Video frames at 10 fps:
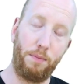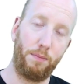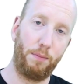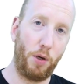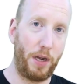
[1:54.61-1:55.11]

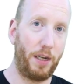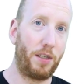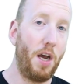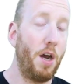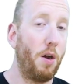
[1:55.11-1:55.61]

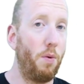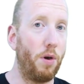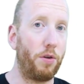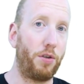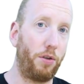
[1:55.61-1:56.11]
bulkheads will
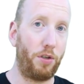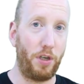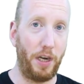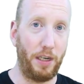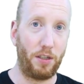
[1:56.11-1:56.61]
also
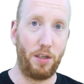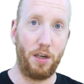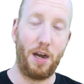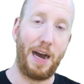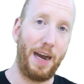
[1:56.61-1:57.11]
change
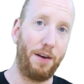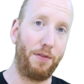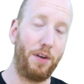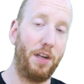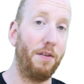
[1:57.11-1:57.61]
the height
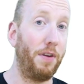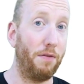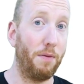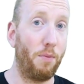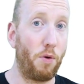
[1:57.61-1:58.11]
of the diff
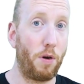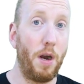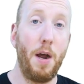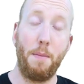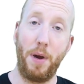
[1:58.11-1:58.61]
even more
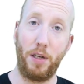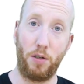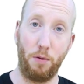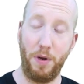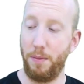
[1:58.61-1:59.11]
by
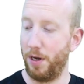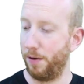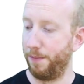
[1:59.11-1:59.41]
2 millimeters.